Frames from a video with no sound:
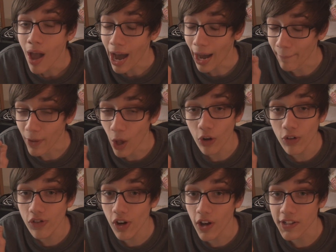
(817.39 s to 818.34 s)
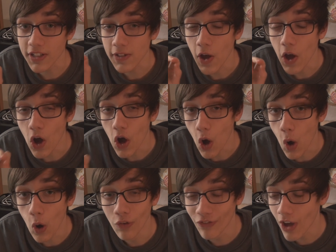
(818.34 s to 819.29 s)
I'm not trying to
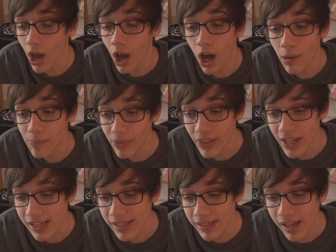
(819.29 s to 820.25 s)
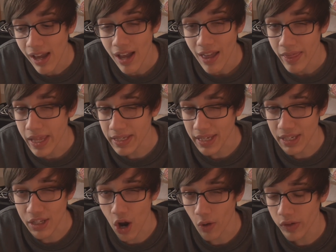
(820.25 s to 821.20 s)
overhype this. This
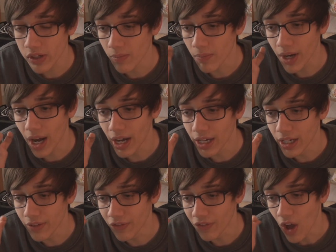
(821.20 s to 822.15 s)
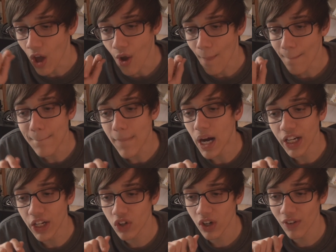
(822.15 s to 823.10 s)
is not some kind of
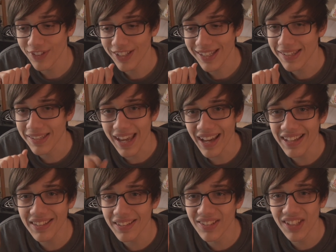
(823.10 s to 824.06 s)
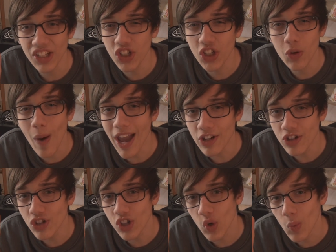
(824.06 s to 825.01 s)
Minecraft 6
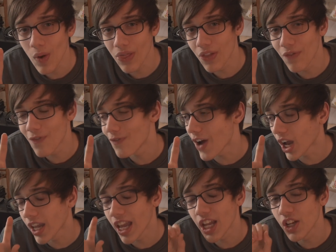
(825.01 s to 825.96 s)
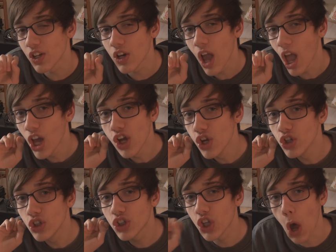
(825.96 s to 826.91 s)
situation with the fucking
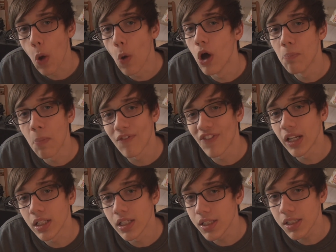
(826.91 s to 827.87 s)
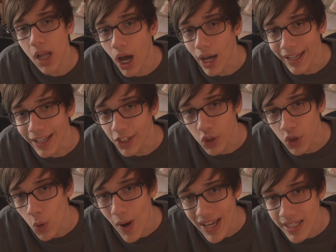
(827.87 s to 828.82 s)
Totem of Undying
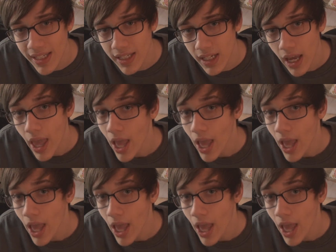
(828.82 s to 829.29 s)
twist.